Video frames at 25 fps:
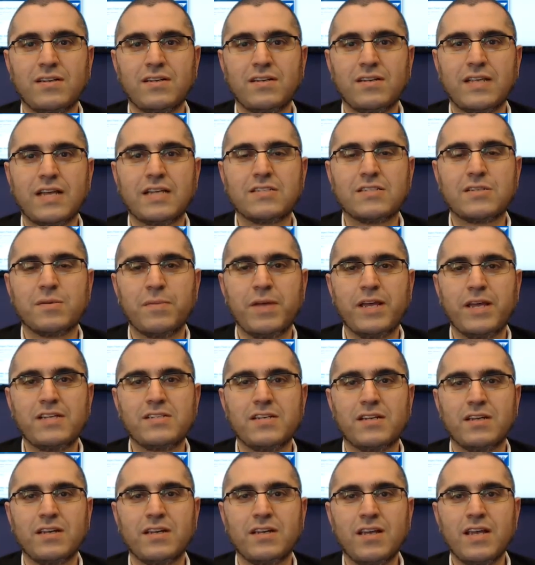That's
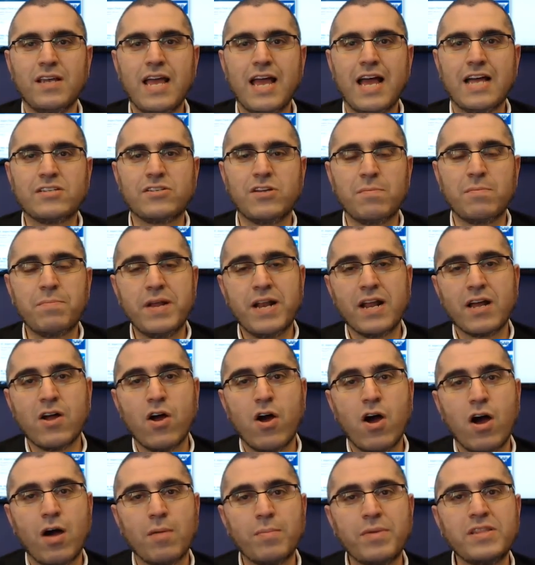amazing. Has there been a
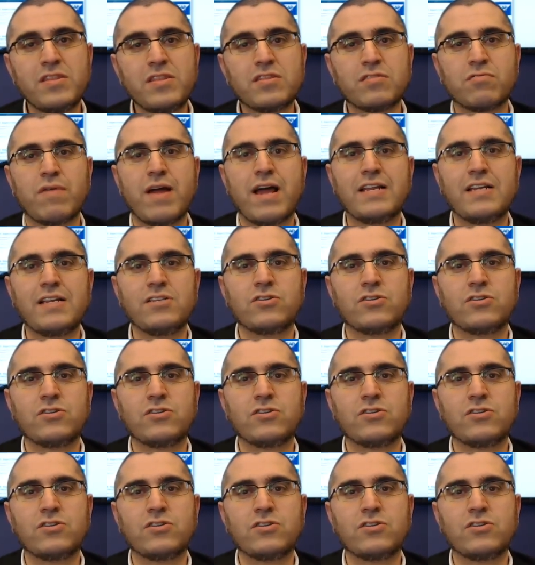common thread in